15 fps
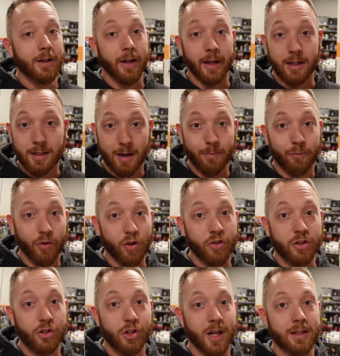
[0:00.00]
except for
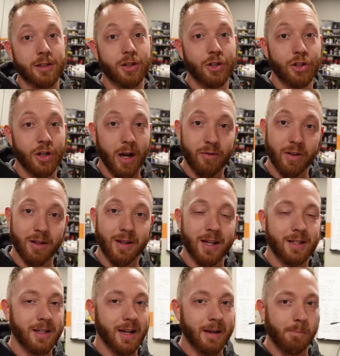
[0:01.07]
the Gen 7.
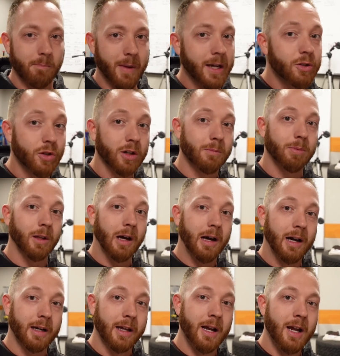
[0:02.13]
That's a metric
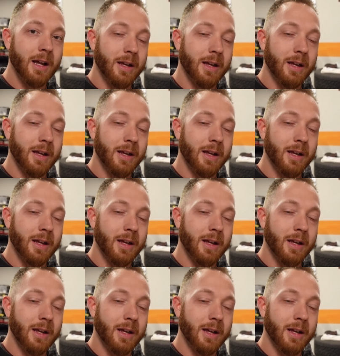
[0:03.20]
block.